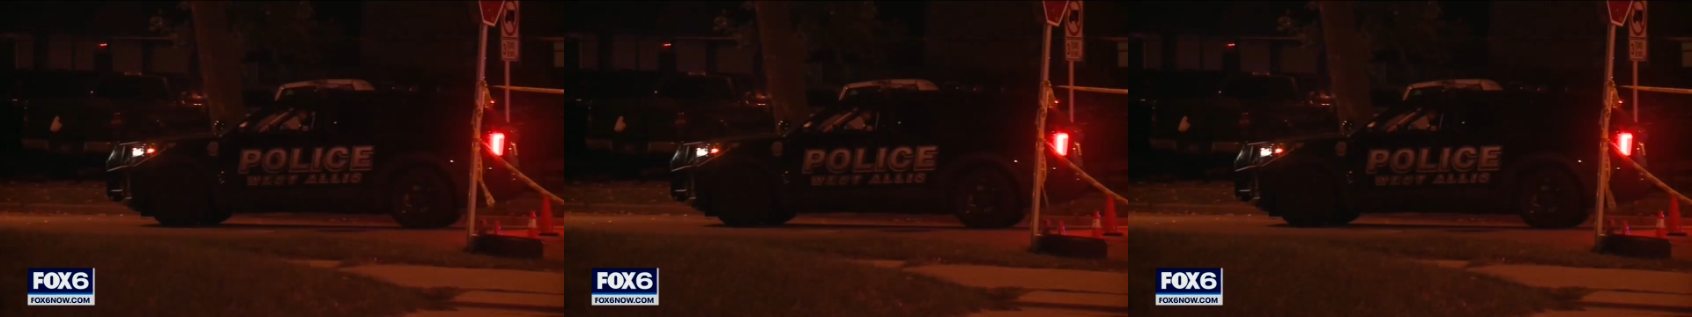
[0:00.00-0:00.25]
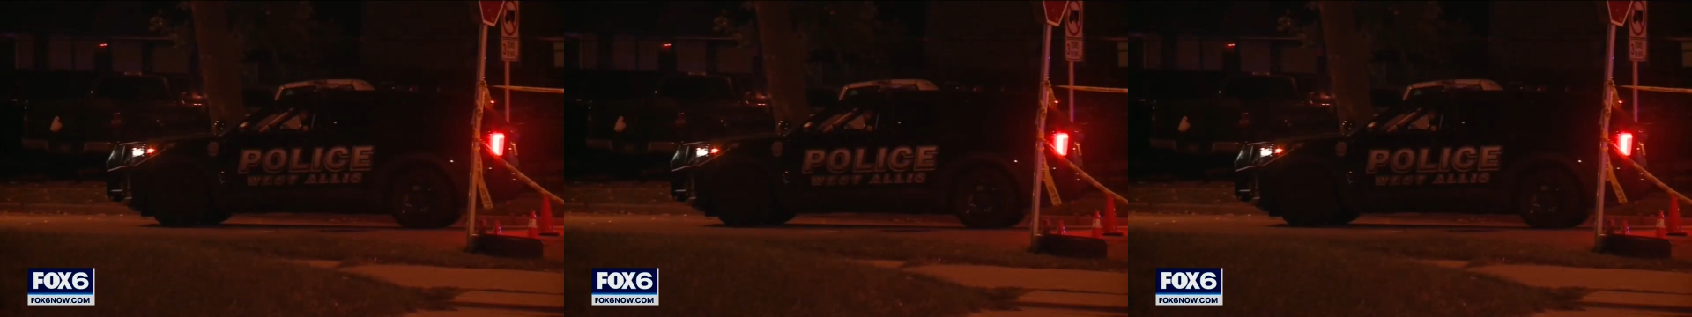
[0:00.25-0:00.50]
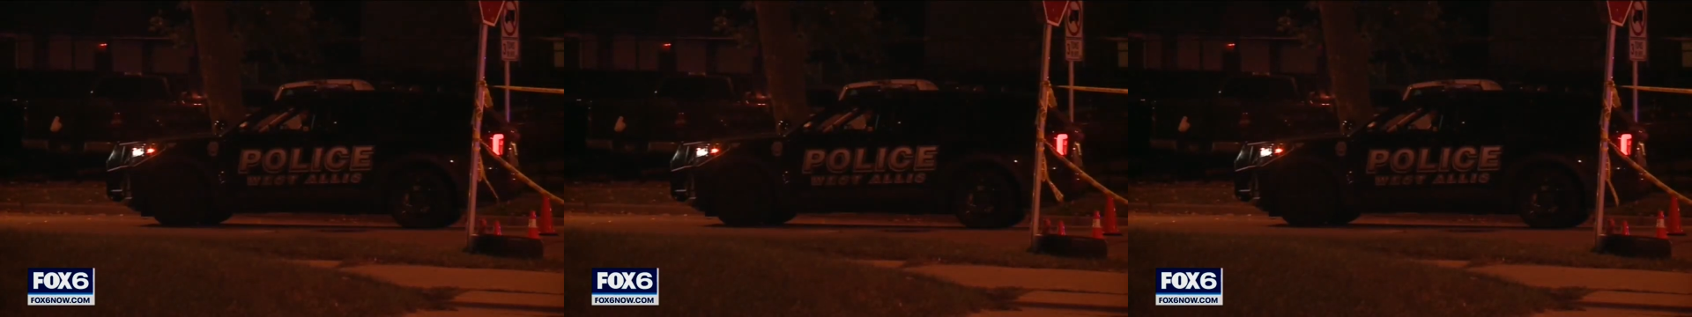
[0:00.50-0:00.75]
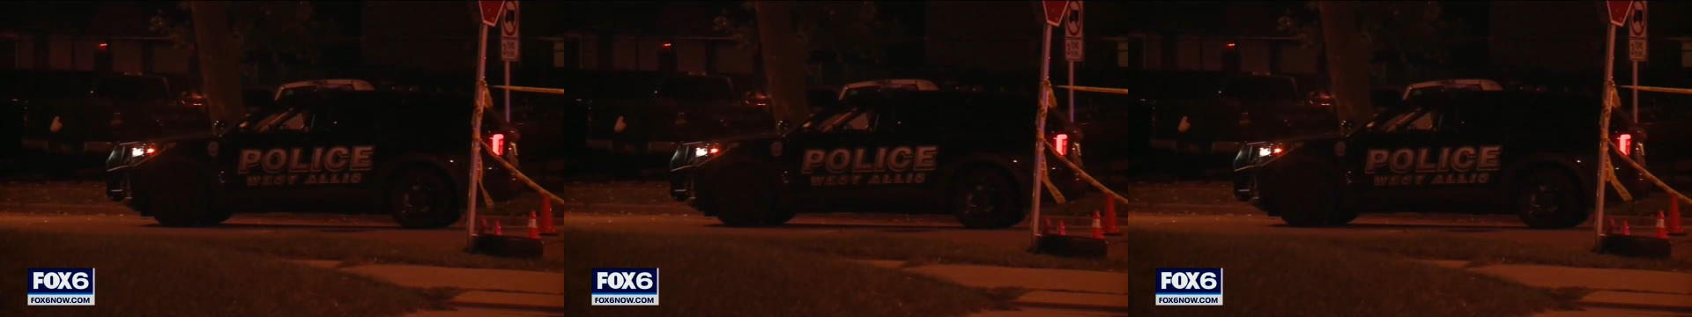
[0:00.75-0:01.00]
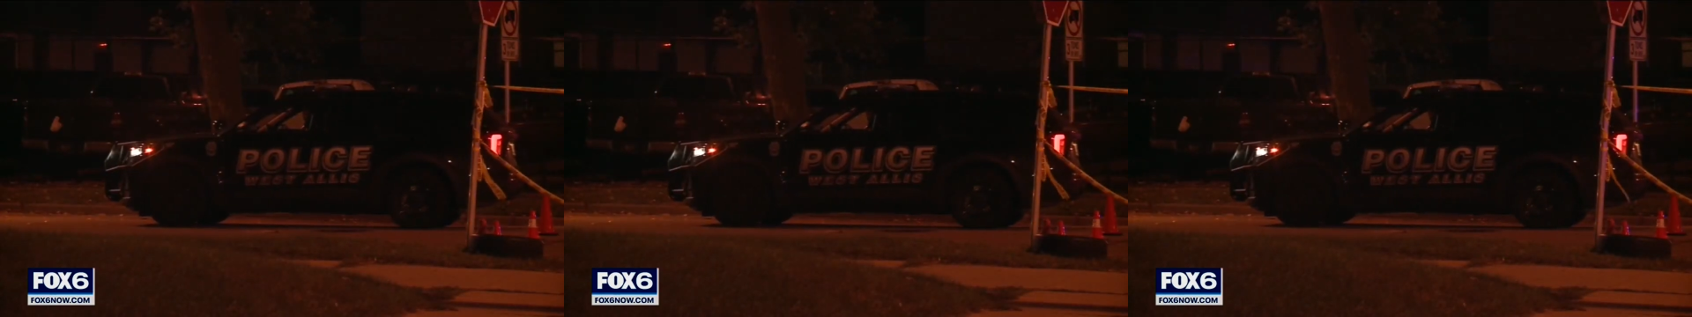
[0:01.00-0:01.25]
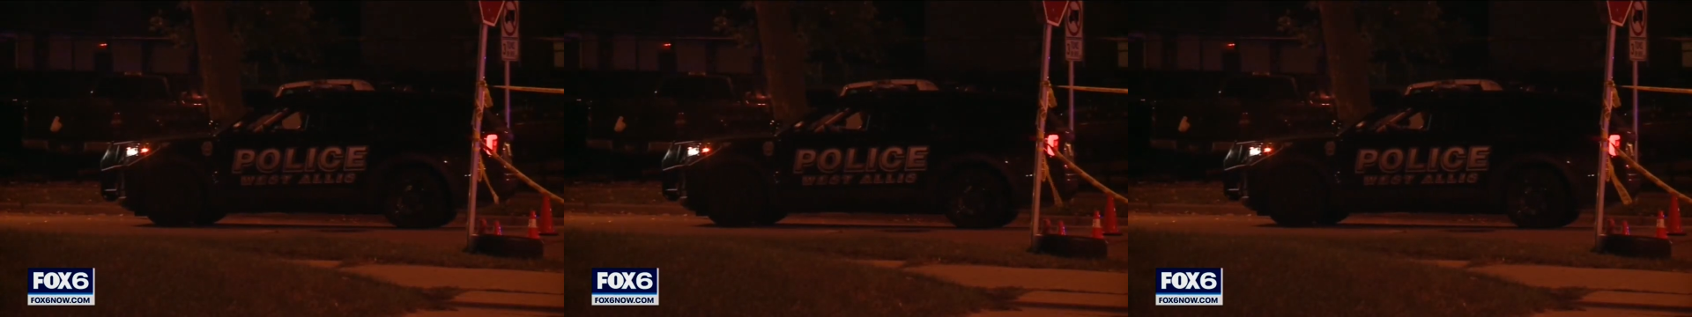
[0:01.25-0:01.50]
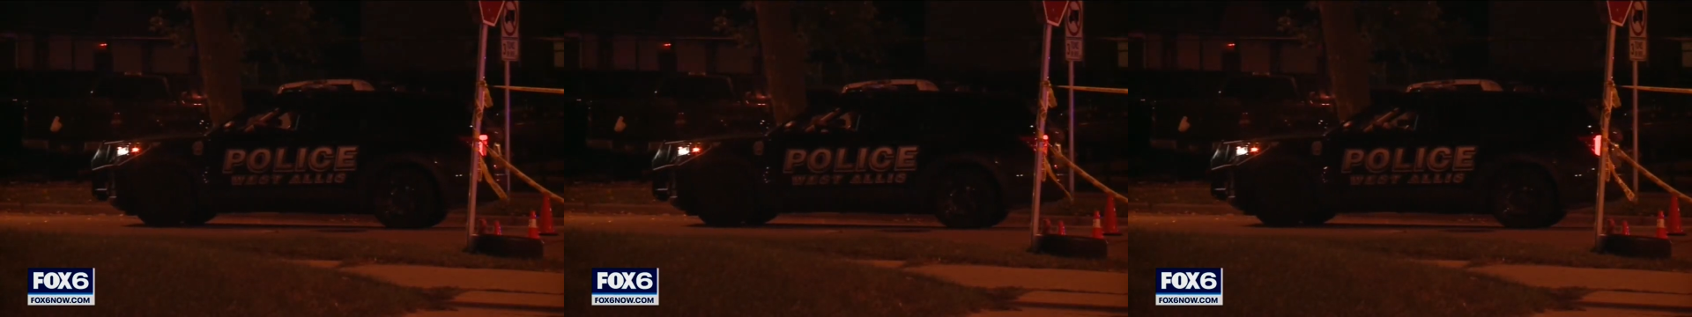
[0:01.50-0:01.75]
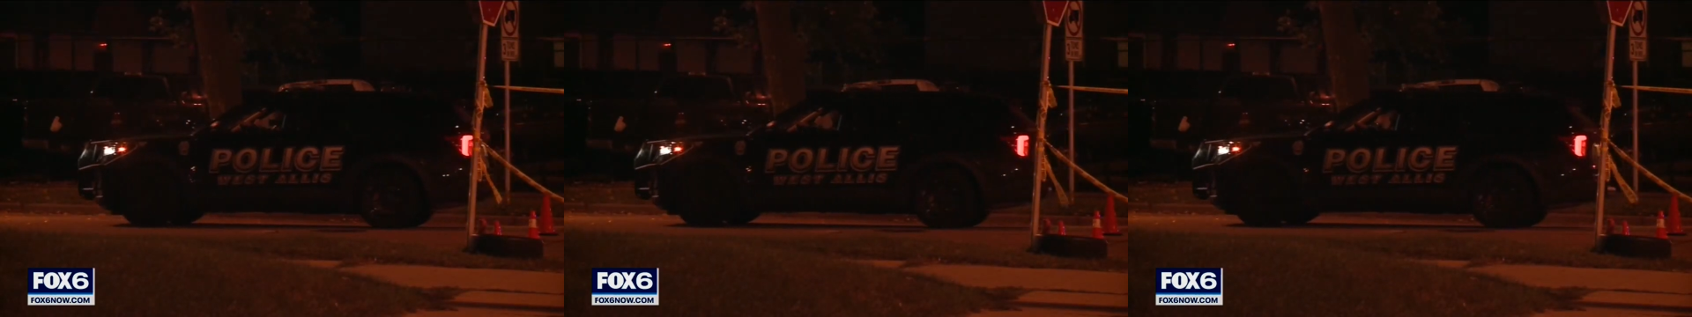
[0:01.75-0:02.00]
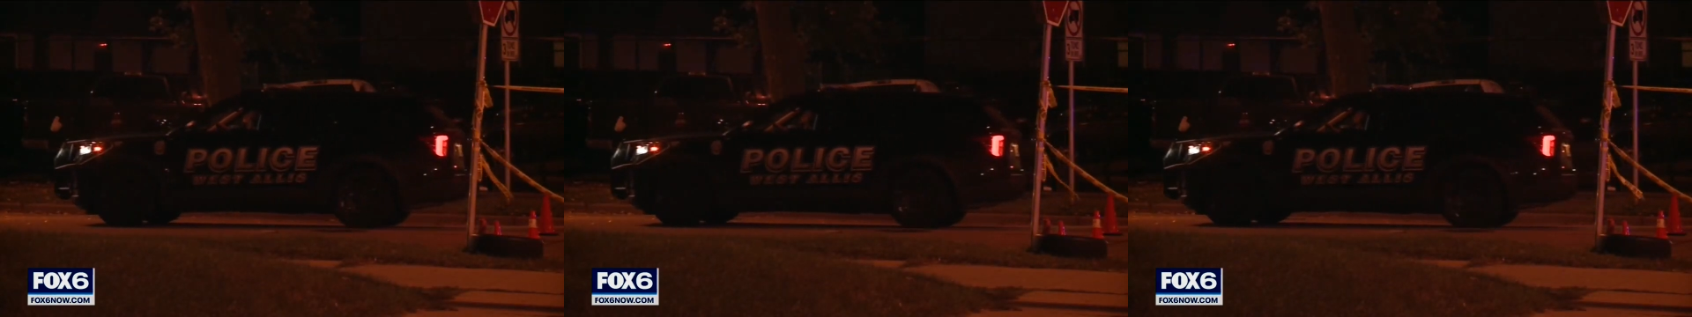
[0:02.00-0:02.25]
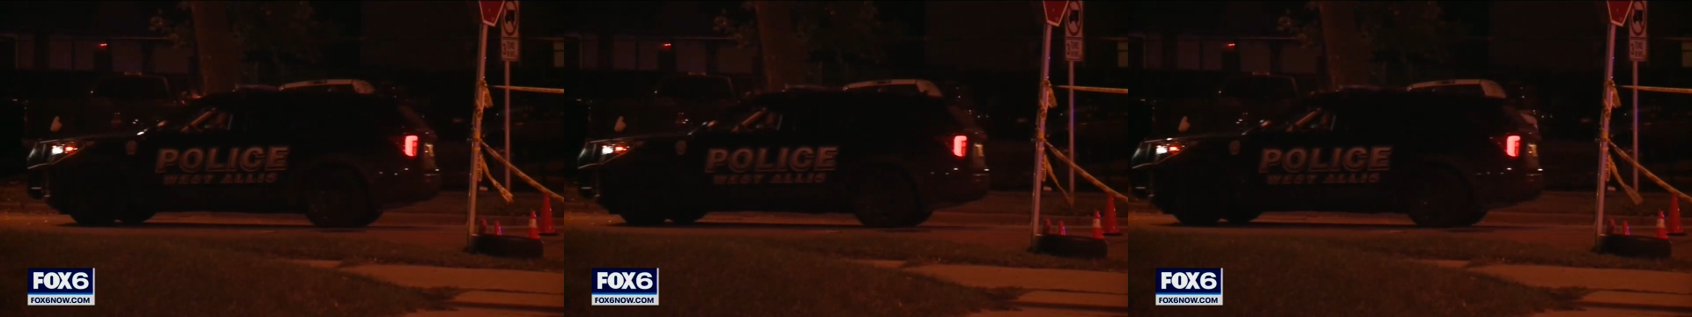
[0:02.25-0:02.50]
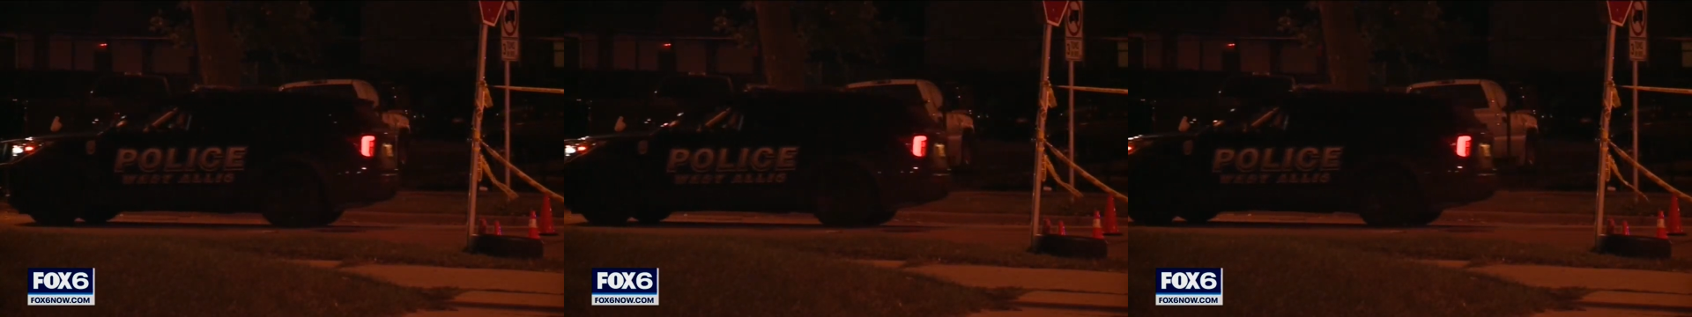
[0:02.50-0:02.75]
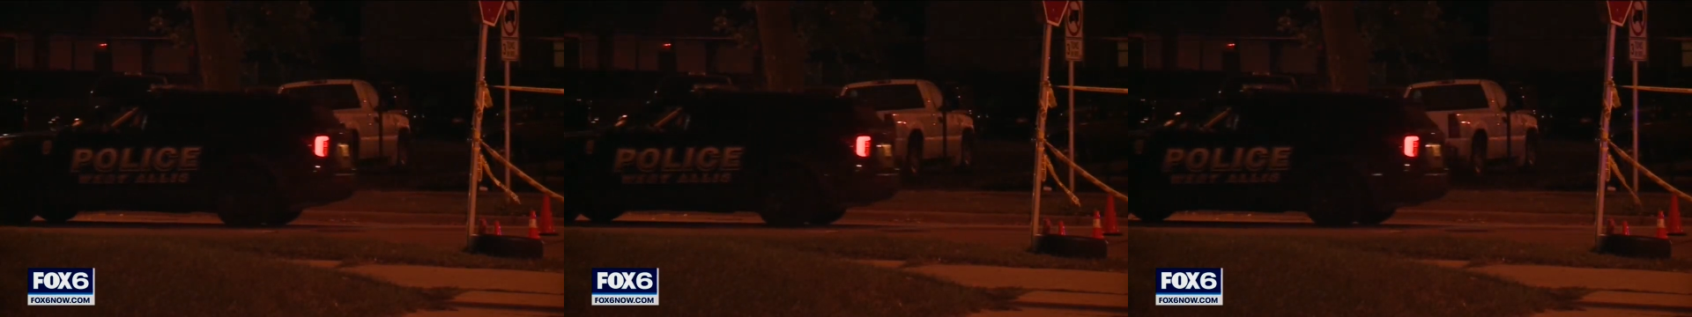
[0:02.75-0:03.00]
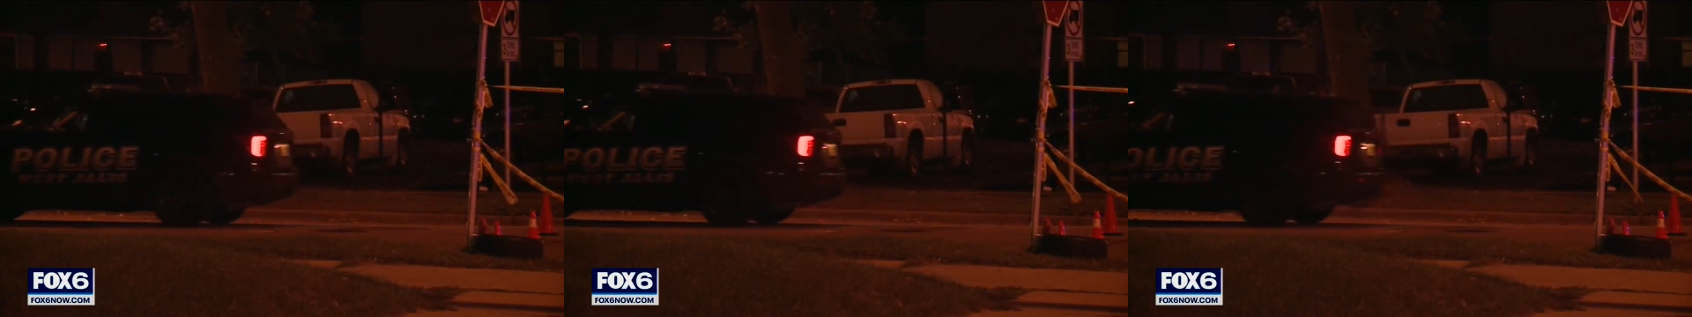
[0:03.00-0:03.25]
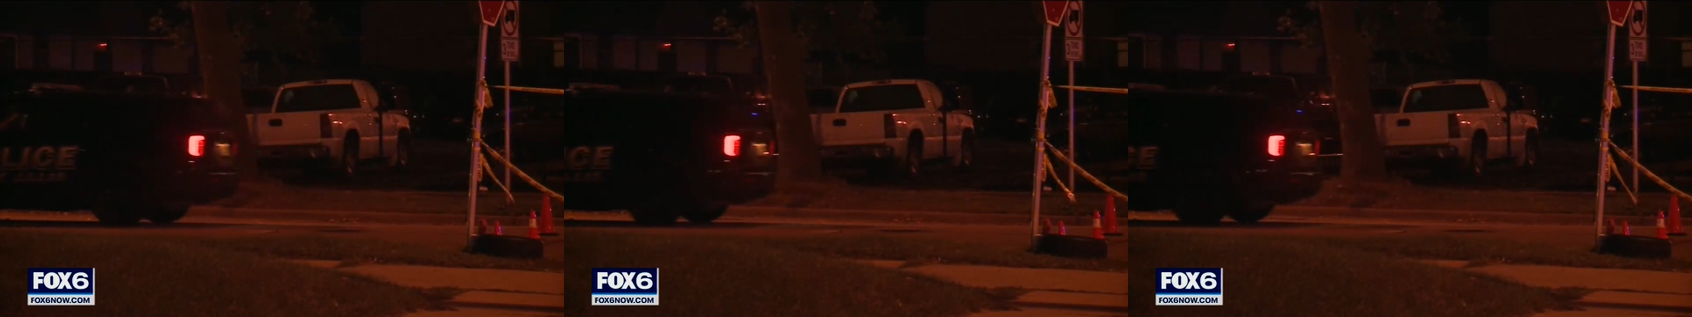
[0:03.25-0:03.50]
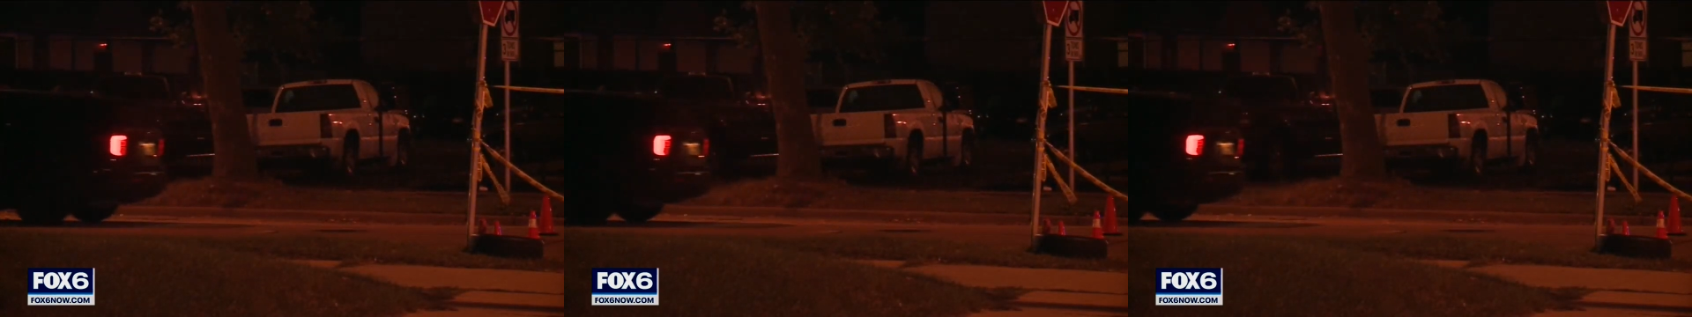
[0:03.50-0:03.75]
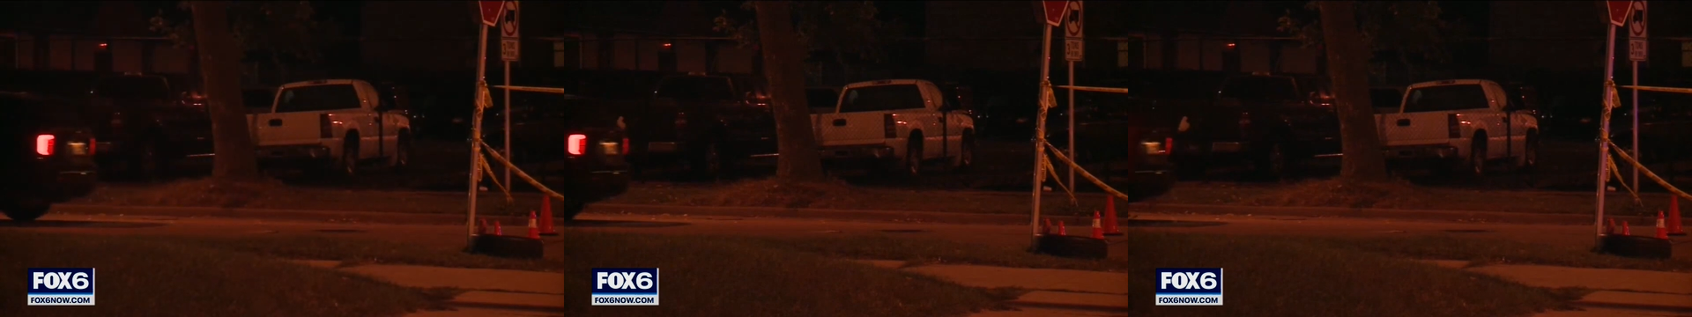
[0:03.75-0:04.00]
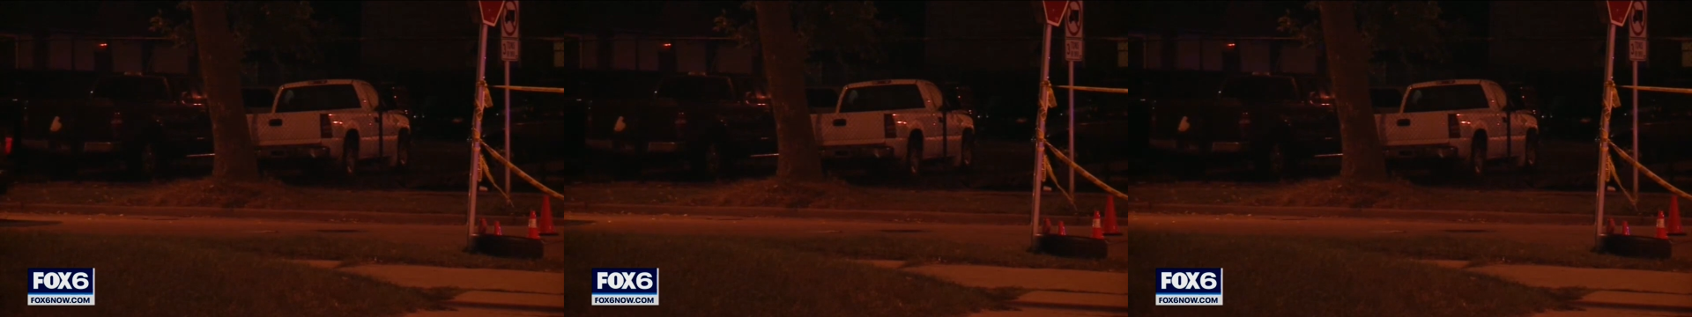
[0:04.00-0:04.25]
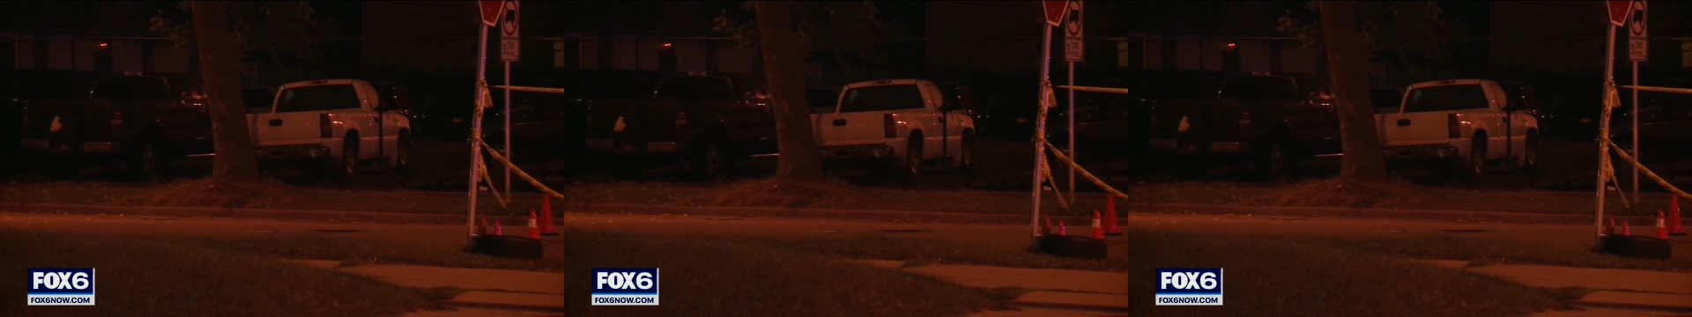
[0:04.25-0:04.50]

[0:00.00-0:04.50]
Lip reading: [unreadable: no face in view]